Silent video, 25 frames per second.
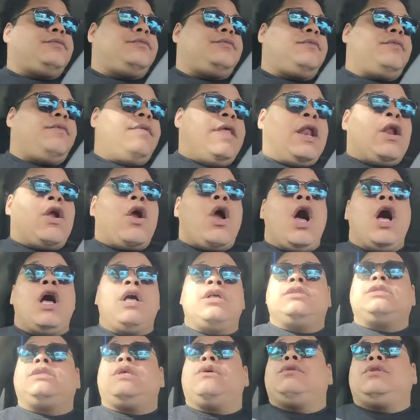that are
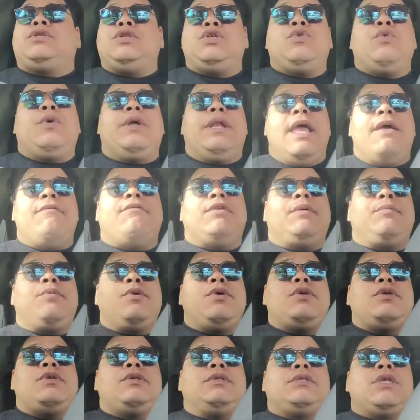also two
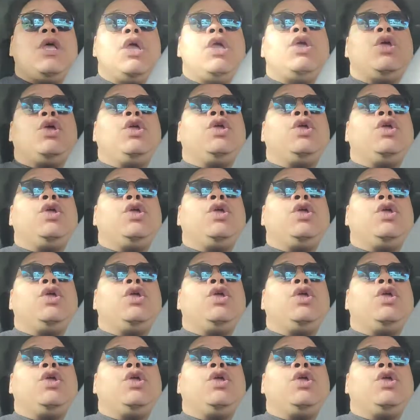inevitables.